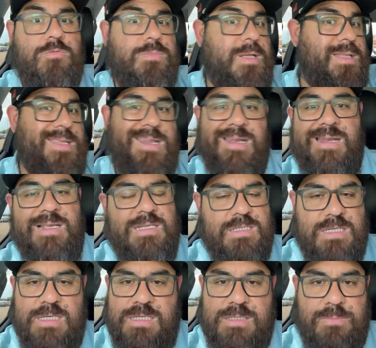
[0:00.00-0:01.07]
that didn't
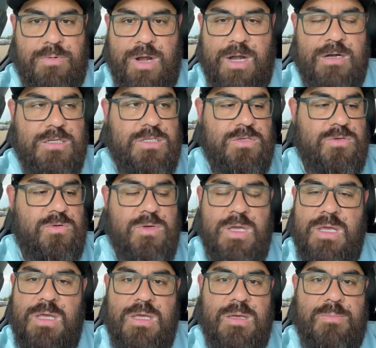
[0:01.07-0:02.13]
exist prior to
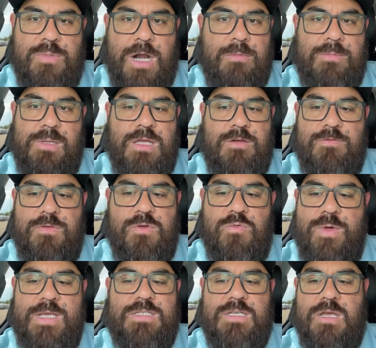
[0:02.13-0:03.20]
probably a few
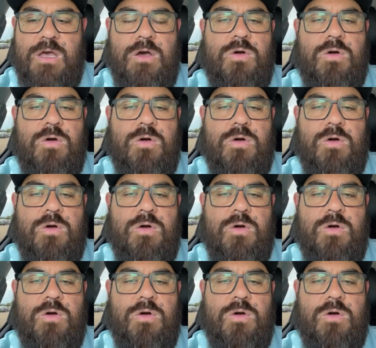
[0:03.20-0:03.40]
weeks ago,